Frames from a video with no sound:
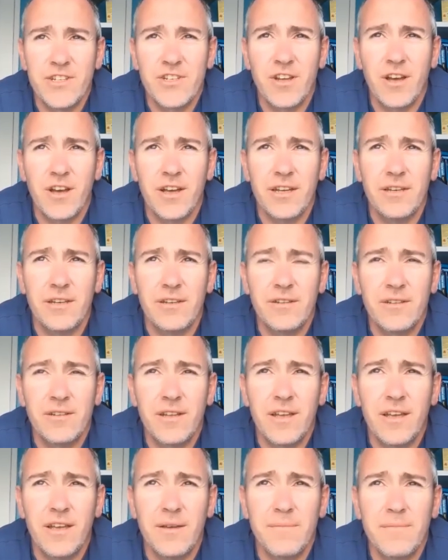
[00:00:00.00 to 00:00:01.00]
started,
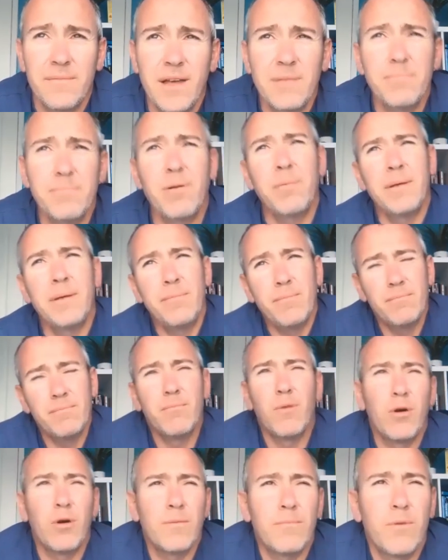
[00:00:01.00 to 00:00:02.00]
um, and probably
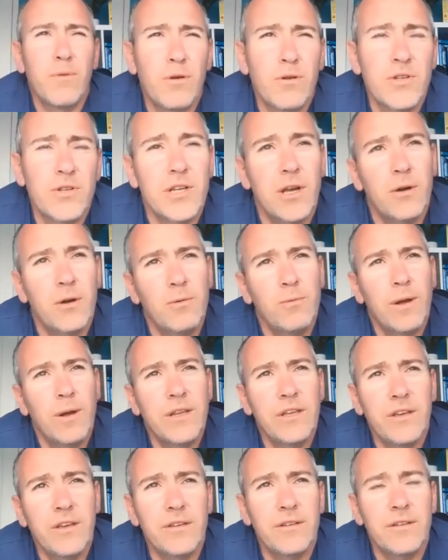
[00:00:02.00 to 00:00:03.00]
more more so when
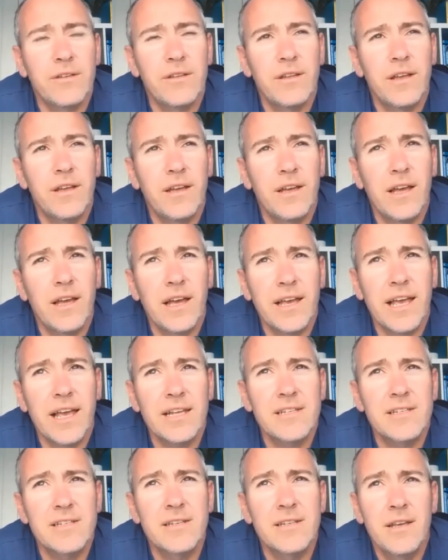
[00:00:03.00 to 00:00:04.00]
you, uh, I
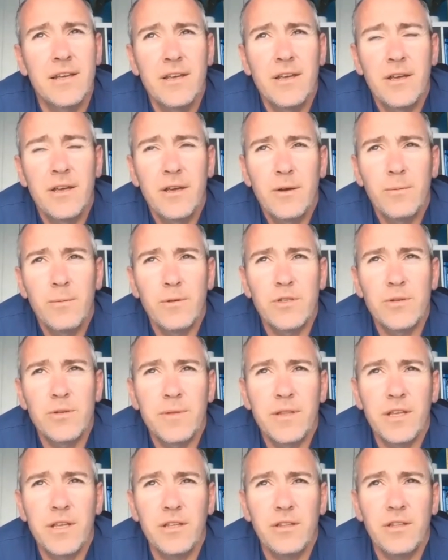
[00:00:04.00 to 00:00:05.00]
guess, with some
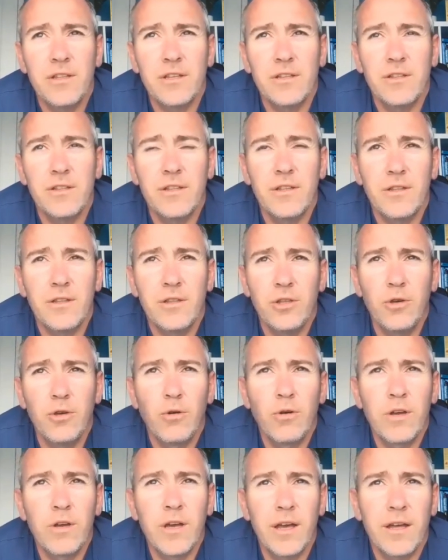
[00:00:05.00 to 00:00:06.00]
of the, the, the,
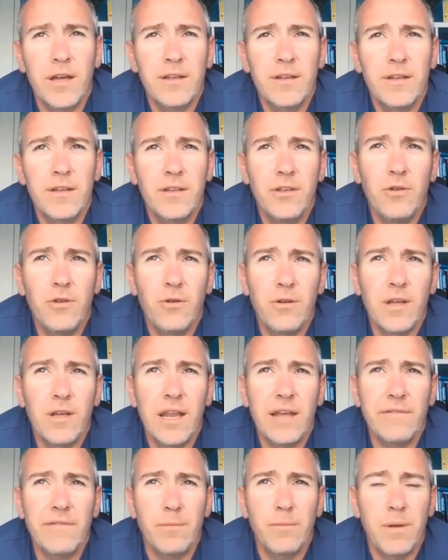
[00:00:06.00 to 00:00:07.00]
younger younger
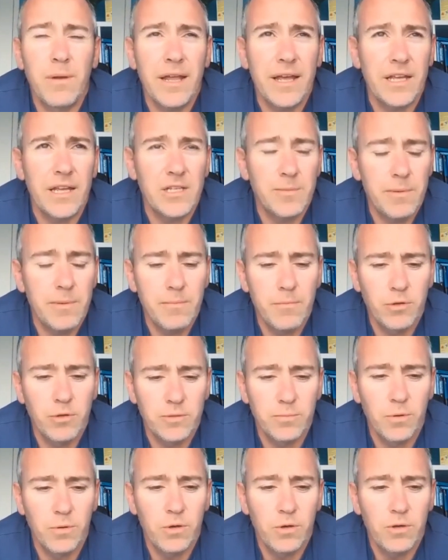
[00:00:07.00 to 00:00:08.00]
level players, it'd be much
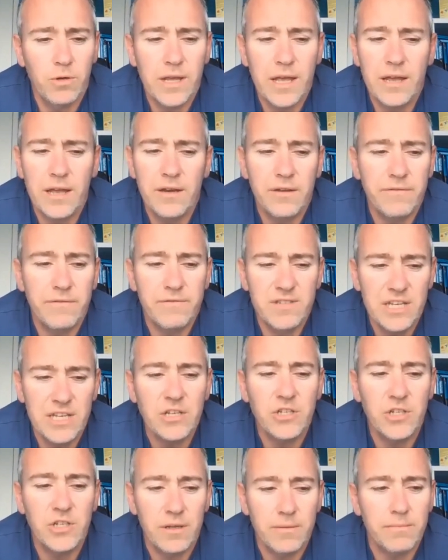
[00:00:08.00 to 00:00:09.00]
more kind of
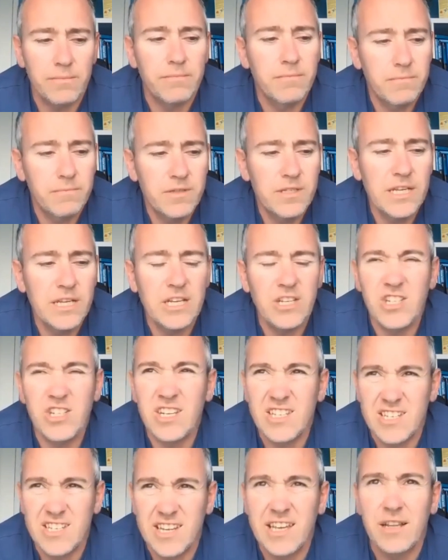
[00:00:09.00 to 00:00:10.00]
teaching them teaching
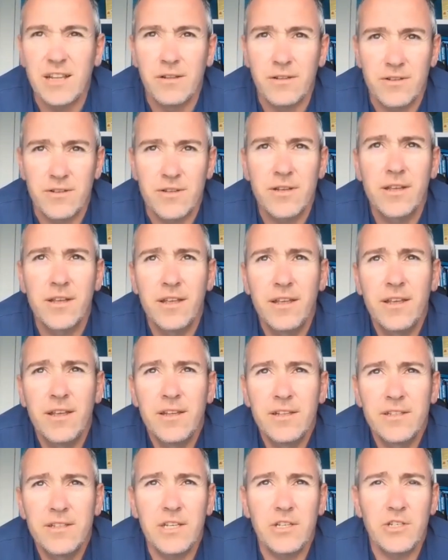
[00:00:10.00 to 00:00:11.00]
skills
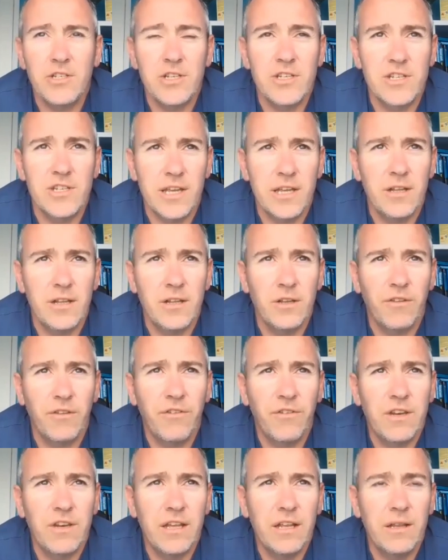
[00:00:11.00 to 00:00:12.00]
teaching skills for
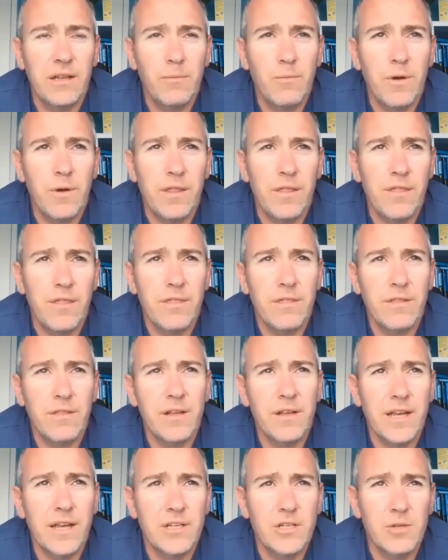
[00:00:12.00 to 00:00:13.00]
dealing with,
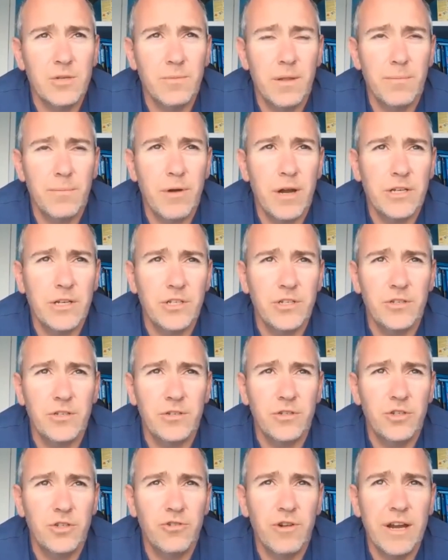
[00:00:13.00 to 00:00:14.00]
I guess, some of the pressures and
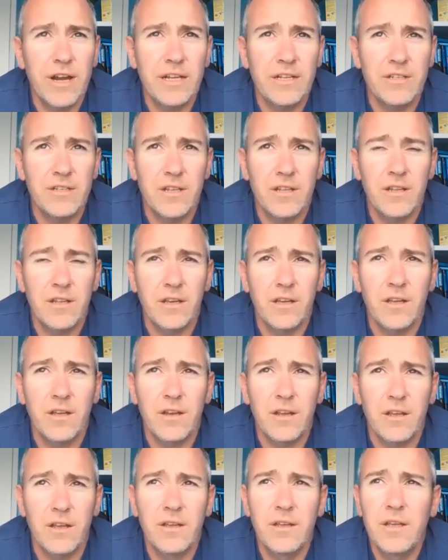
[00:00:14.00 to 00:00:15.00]
strains that they're going to